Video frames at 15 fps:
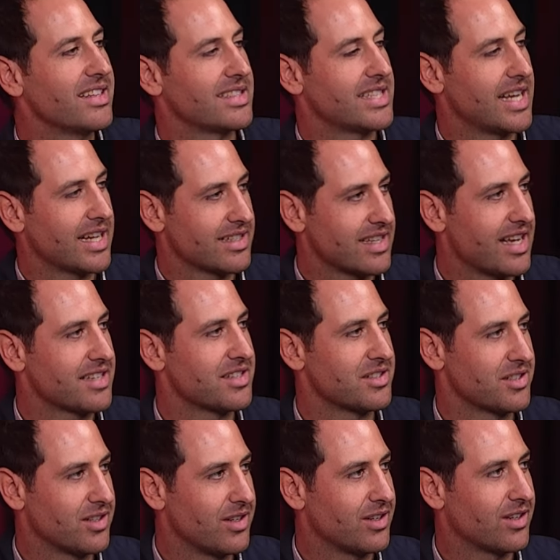that Tex
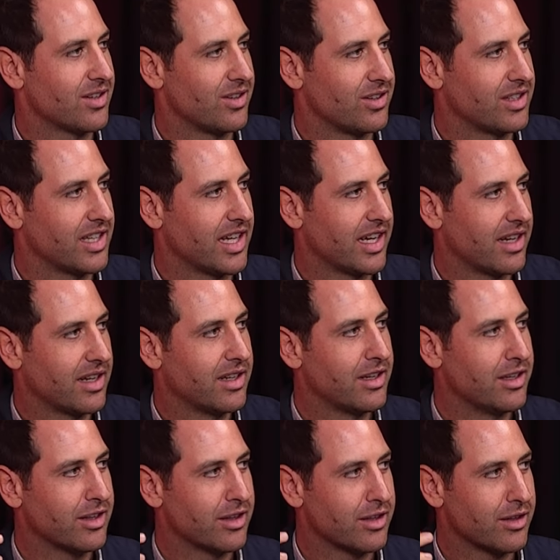hasn't turned it on yet.
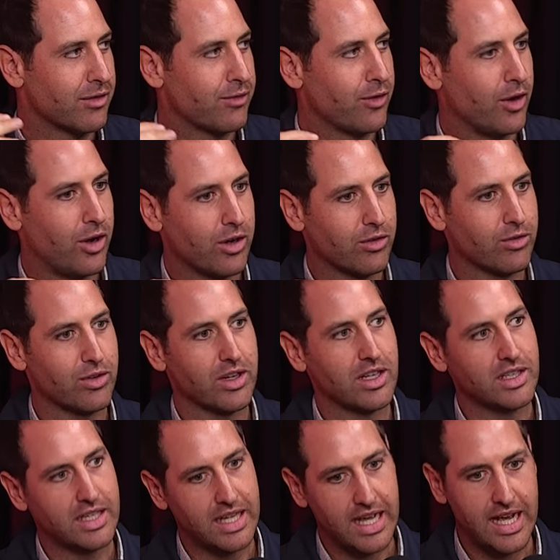The fog
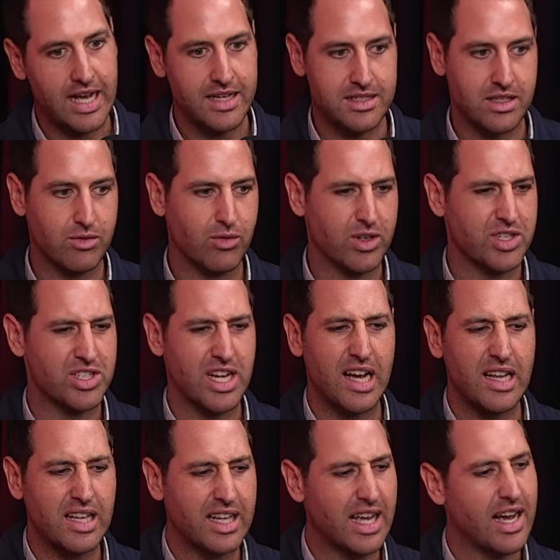really hasn't.
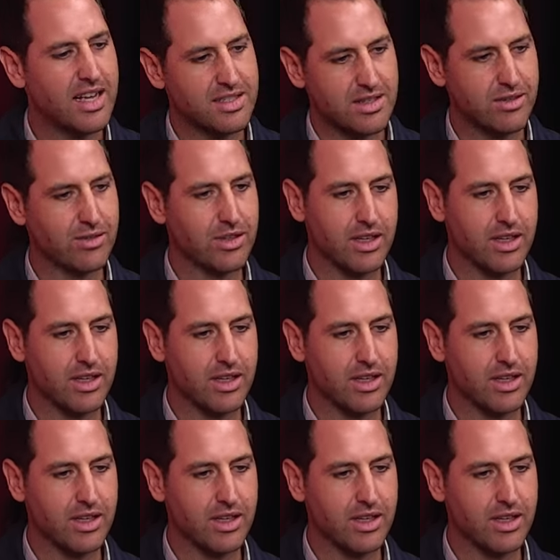Rachele hasn't.